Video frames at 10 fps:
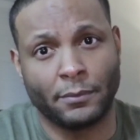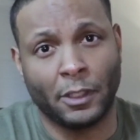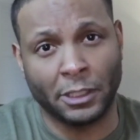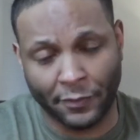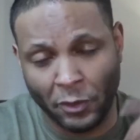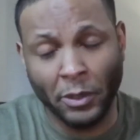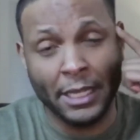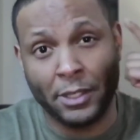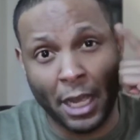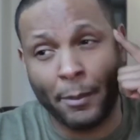Because if you
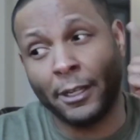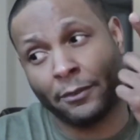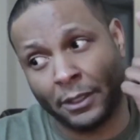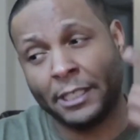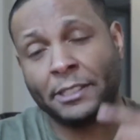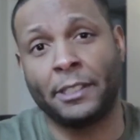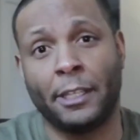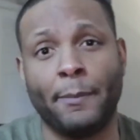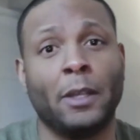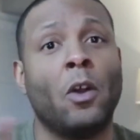get dumb enough to listen to
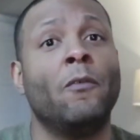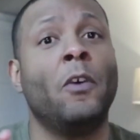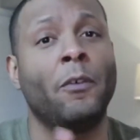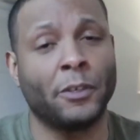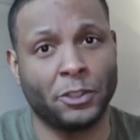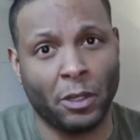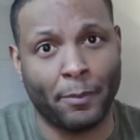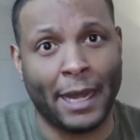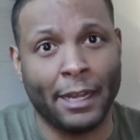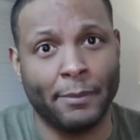them and go vote for Joe
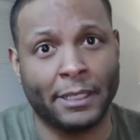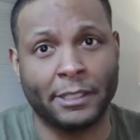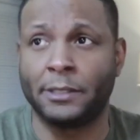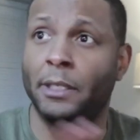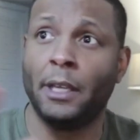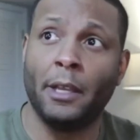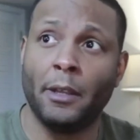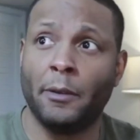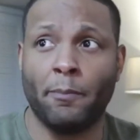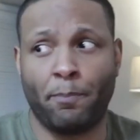Biden because
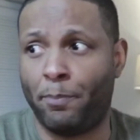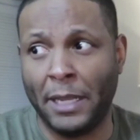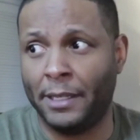P.